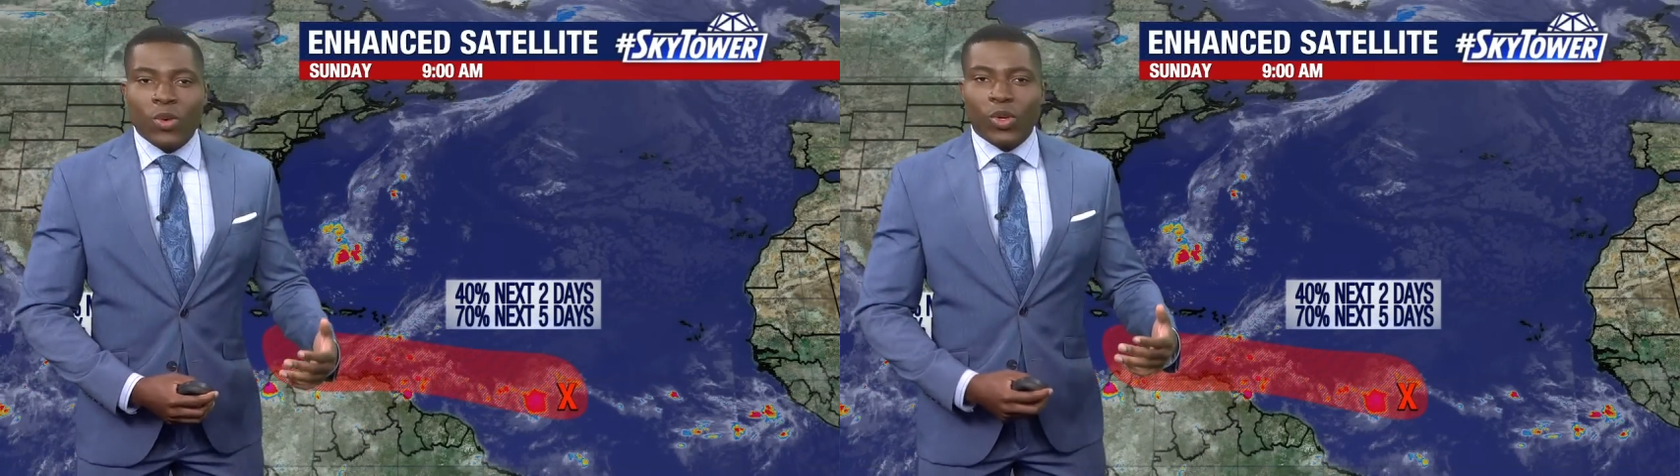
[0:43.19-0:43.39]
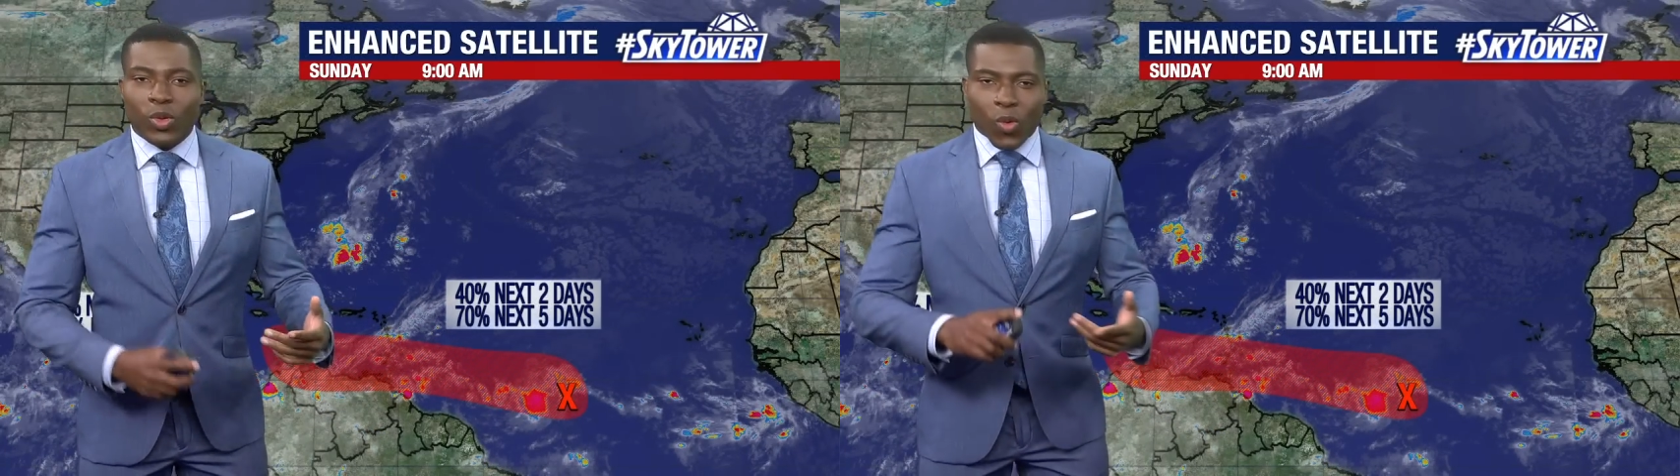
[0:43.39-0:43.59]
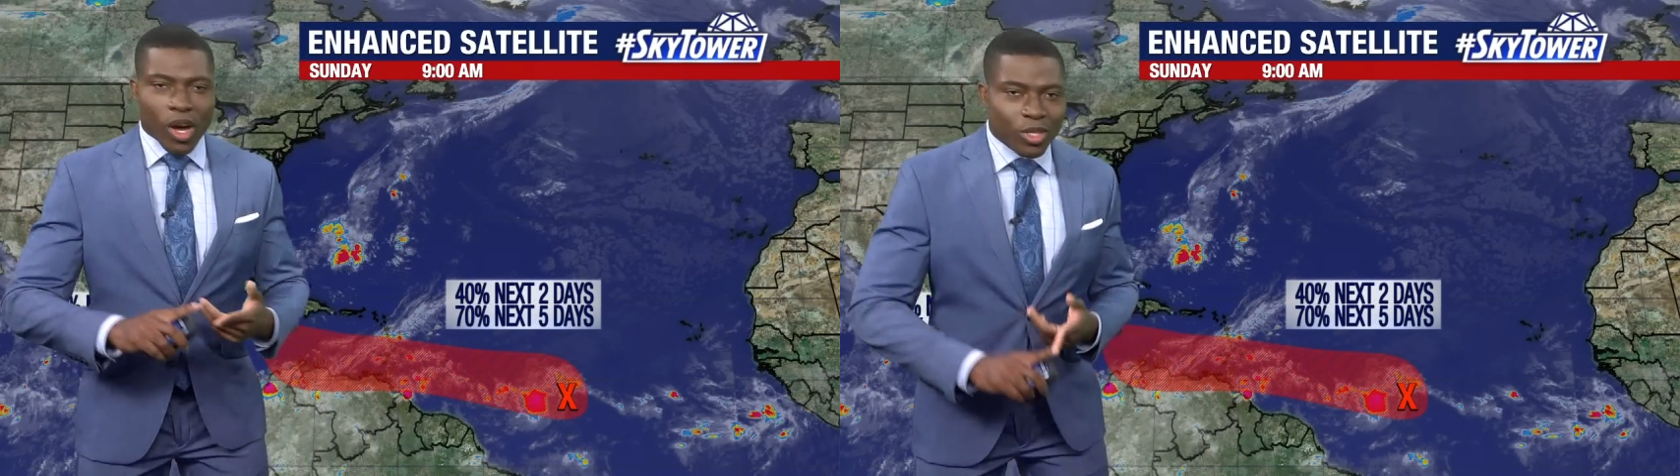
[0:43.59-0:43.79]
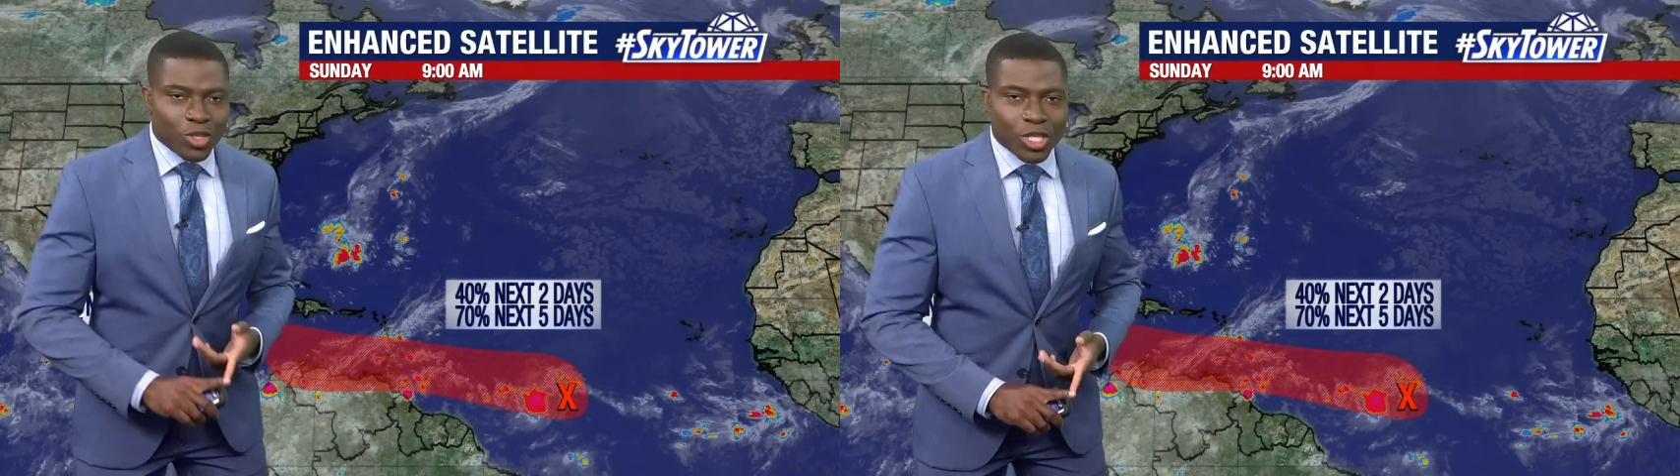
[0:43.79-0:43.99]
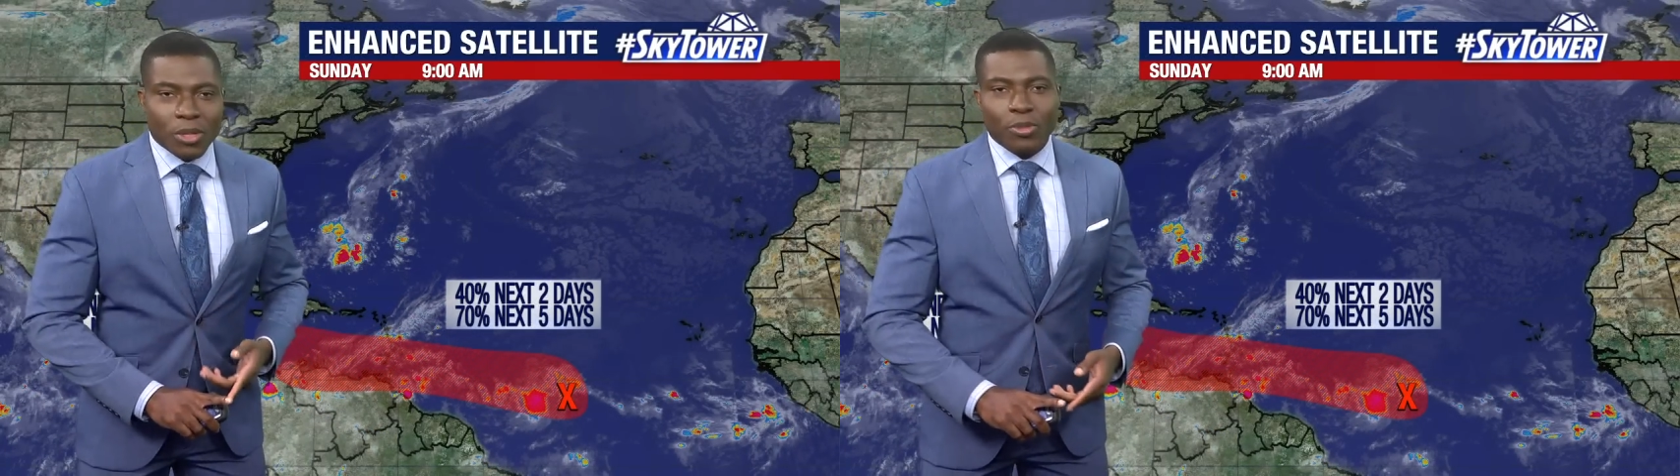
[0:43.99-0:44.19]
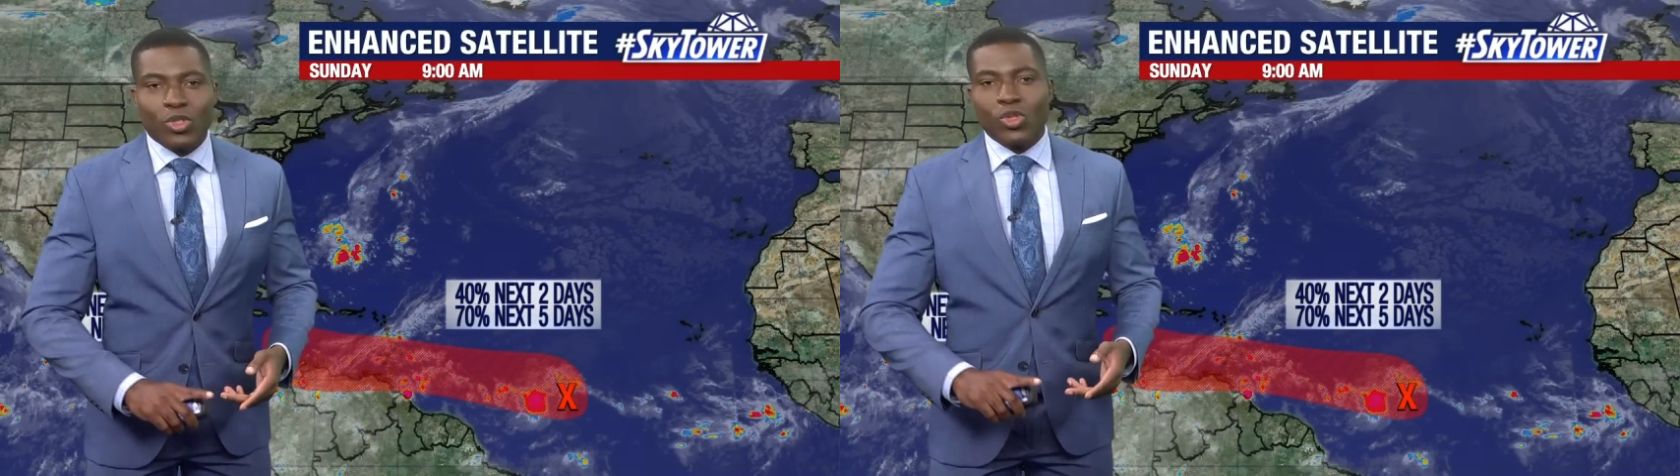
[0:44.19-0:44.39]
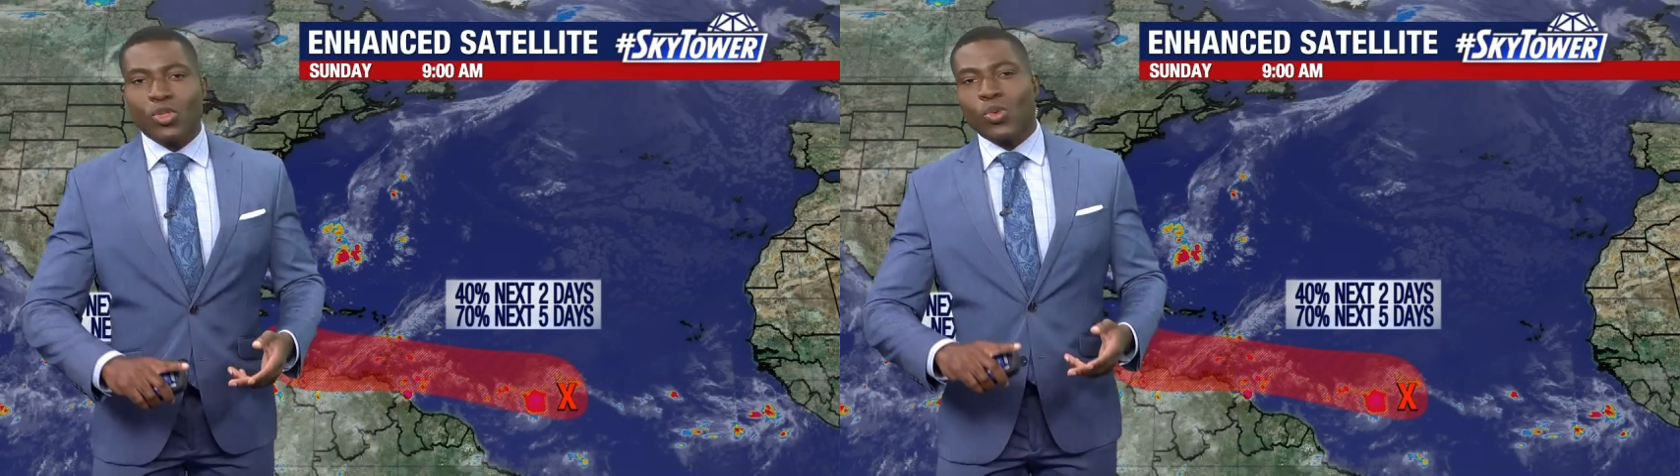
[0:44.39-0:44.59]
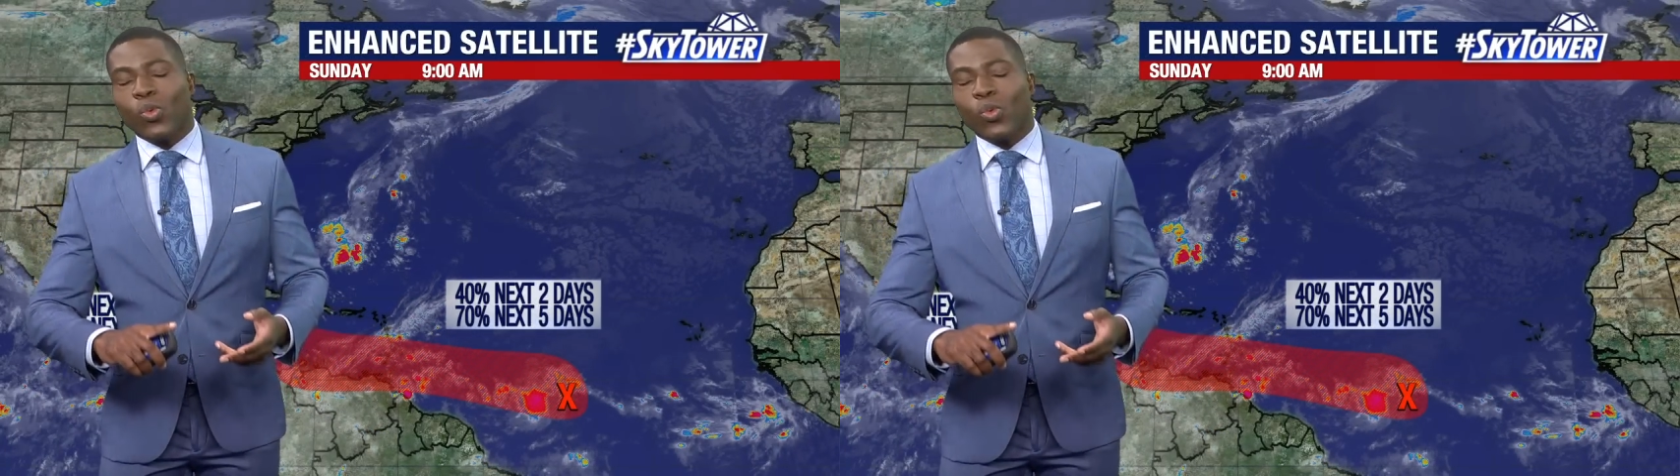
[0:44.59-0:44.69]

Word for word: where the water temperatures are